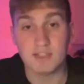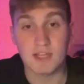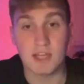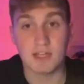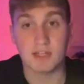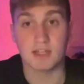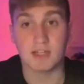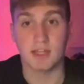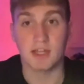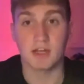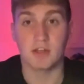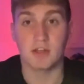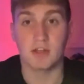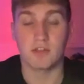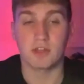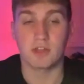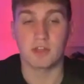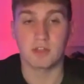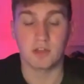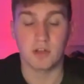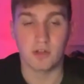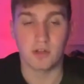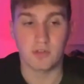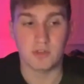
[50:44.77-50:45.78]
Exactly. And I
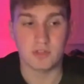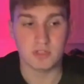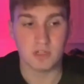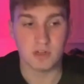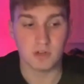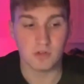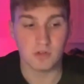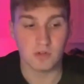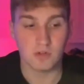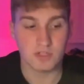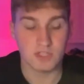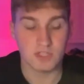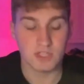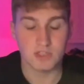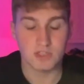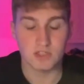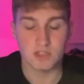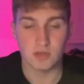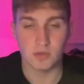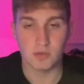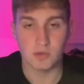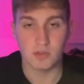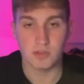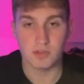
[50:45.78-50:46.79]
think, you know, there's a lot obviously
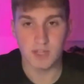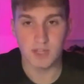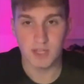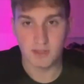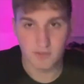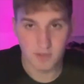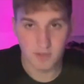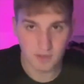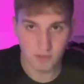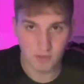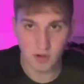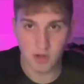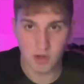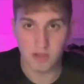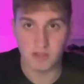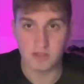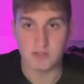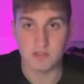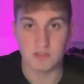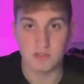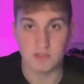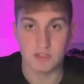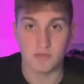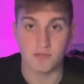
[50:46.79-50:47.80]
to do with TV
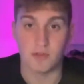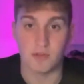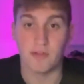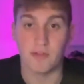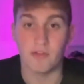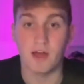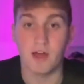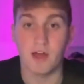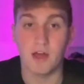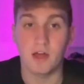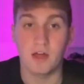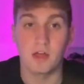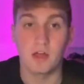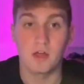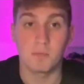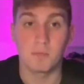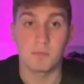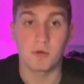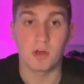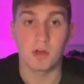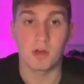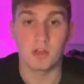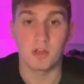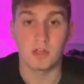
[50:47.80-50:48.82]
rights and stuff like that.
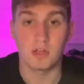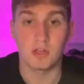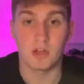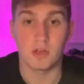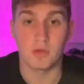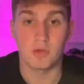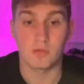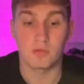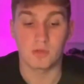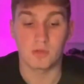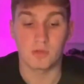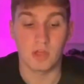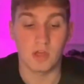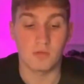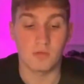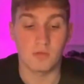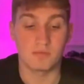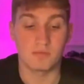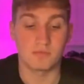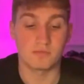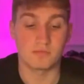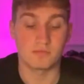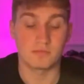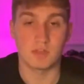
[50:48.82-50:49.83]
But, you know,
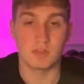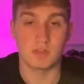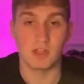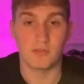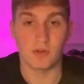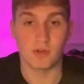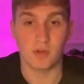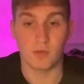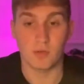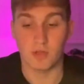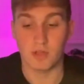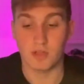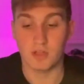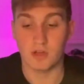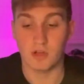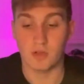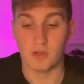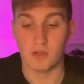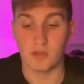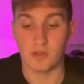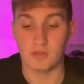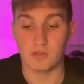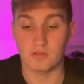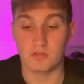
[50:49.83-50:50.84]
if I, you
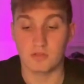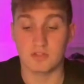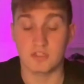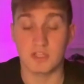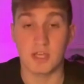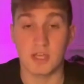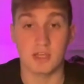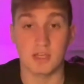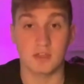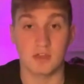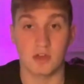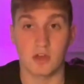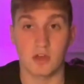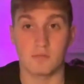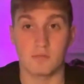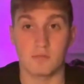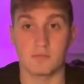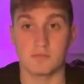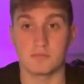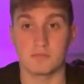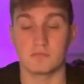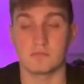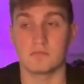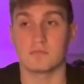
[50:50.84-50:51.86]
know, take
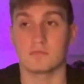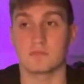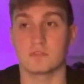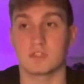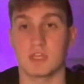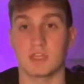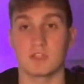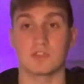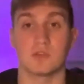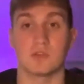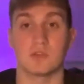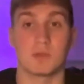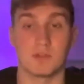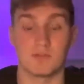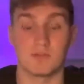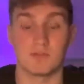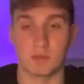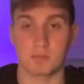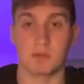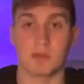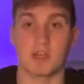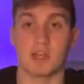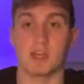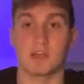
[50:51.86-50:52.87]
Super League
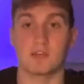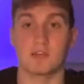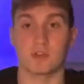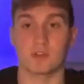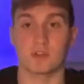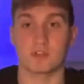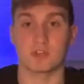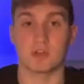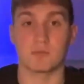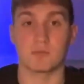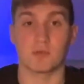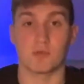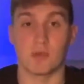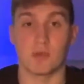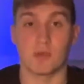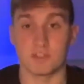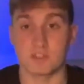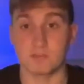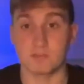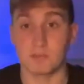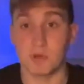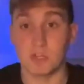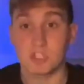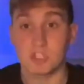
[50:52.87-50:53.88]
Rugby League, for example,
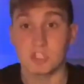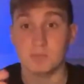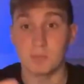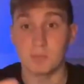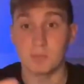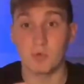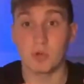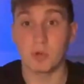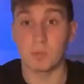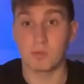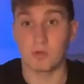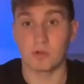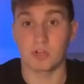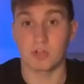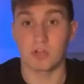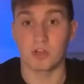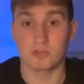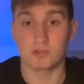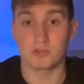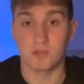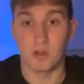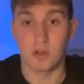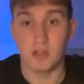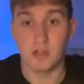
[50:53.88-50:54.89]
it's a much smaller
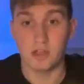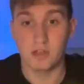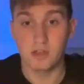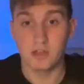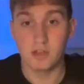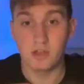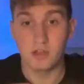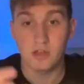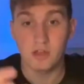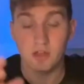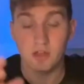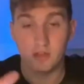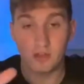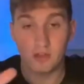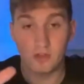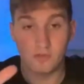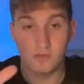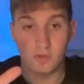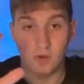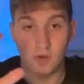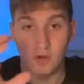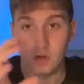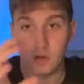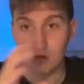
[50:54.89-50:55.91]
product, right?
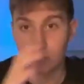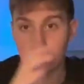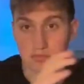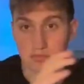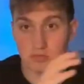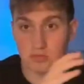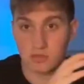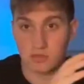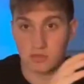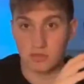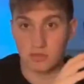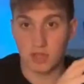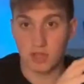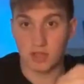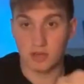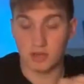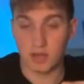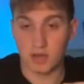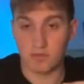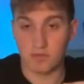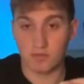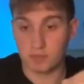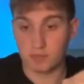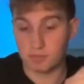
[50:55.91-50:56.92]
You've got
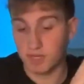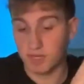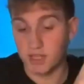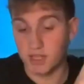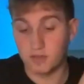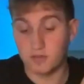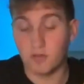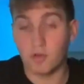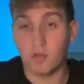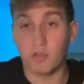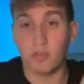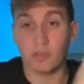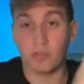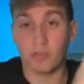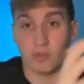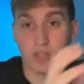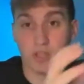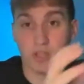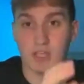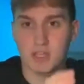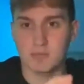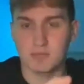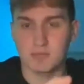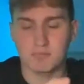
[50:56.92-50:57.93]
in Rugby League, you've got
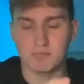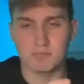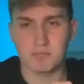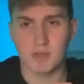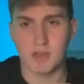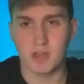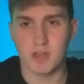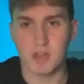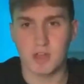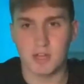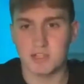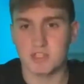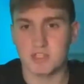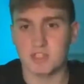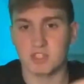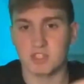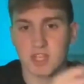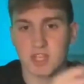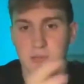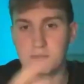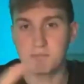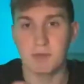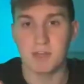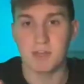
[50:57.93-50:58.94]
3, let's just
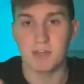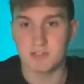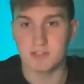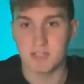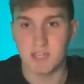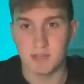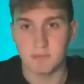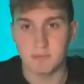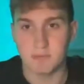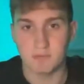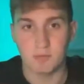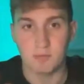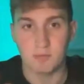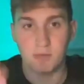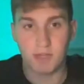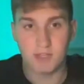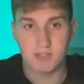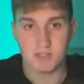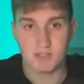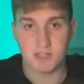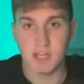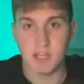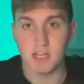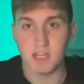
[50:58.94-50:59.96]
say big teams with
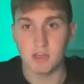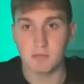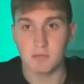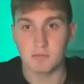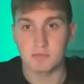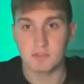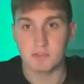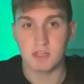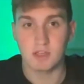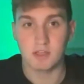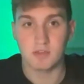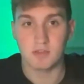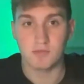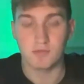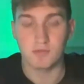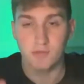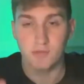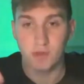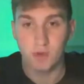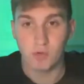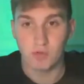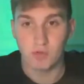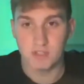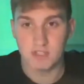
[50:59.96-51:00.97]
big stadiums that can
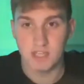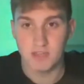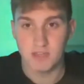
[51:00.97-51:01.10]
fill the